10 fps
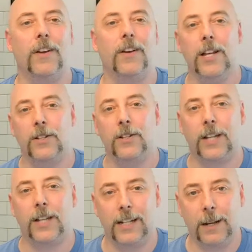So it's
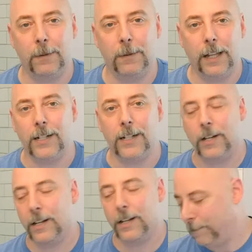kind of double-edged,
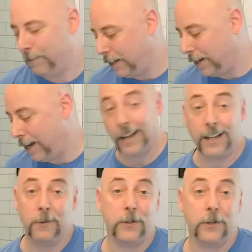but I
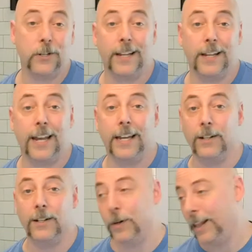get what you're saying. No
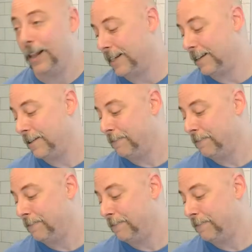one likes it.